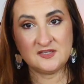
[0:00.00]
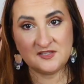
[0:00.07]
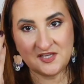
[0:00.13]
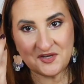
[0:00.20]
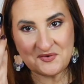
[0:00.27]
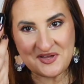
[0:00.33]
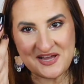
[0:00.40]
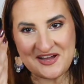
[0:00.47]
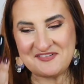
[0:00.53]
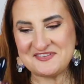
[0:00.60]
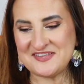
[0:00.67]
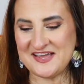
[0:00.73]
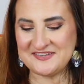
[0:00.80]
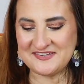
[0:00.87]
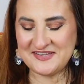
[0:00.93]
And here we have
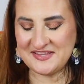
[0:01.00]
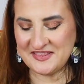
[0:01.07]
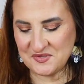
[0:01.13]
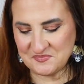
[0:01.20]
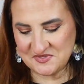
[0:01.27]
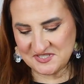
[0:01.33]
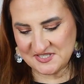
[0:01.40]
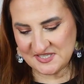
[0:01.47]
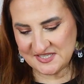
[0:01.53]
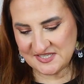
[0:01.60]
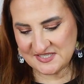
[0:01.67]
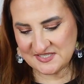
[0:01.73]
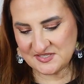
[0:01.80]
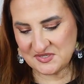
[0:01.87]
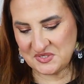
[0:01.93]
another lipstick.
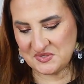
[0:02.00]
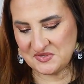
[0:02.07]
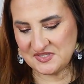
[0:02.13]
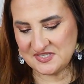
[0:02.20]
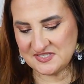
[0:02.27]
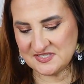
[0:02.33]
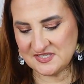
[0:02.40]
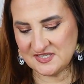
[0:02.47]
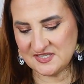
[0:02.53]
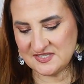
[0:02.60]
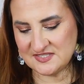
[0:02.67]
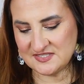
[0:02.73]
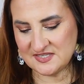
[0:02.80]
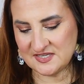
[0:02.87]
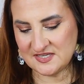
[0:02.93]
So this
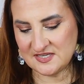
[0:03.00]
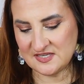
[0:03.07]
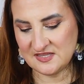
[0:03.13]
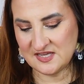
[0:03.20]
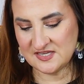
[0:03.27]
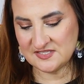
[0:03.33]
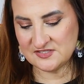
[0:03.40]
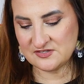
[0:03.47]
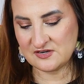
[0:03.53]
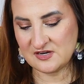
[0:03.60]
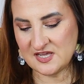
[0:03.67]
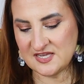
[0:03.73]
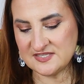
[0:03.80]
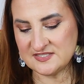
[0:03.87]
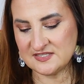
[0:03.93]
is a Luster
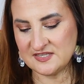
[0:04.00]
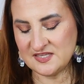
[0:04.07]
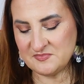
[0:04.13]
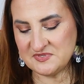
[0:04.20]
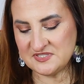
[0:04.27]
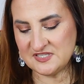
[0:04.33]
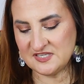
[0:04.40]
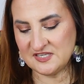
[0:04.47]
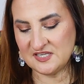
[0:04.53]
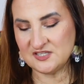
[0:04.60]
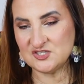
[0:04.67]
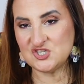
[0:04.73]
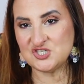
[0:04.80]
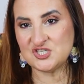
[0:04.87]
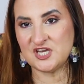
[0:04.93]
Glass lipstick
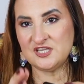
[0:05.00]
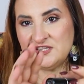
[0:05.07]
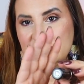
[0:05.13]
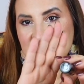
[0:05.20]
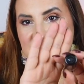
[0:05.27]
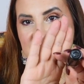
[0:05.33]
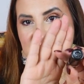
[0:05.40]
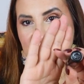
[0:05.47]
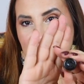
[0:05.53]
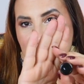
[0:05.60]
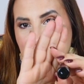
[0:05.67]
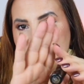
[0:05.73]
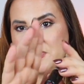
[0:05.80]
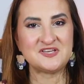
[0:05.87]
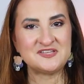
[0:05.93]
in shade
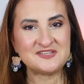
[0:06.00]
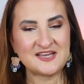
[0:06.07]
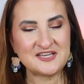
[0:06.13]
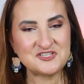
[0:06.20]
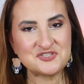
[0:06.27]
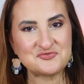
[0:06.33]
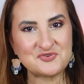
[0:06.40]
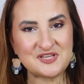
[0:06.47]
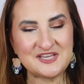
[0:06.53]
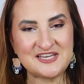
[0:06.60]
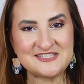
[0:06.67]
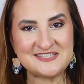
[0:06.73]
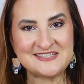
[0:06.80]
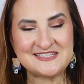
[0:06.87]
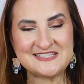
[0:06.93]
Syrup. And I just
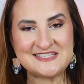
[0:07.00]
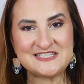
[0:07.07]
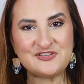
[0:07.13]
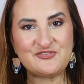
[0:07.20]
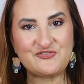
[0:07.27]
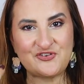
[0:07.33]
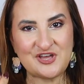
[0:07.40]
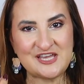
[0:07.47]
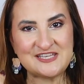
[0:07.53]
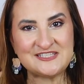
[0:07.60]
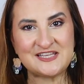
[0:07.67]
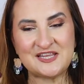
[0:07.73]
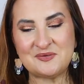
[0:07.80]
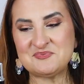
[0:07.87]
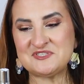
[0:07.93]
realized that this is the
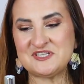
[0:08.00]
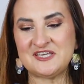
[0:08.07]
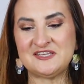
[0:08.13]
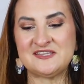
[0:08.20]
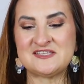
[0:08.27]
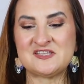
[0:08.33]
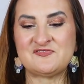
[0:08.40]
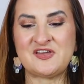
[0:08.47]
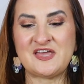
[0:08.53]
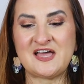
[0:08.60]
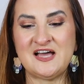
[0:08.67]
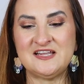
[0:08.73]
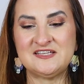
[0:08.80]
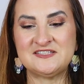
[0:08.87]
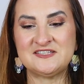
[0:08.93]
first lipstick in this advent
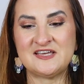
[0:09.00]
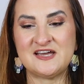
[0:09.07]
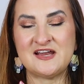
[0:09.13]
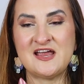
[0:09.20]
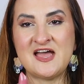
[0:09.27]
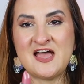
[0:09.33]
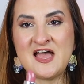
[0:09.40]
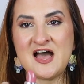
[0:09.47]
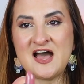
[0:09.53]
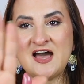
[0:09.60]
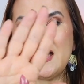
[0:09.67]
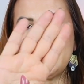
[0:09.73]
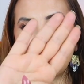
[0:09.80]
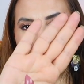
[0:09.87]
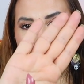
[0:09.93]
calendar
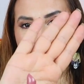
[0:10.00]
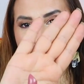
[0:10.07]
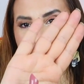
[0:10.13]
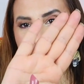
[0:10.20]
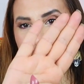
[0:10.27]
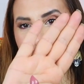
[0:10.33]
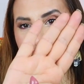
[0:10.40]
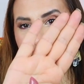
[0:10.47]
I already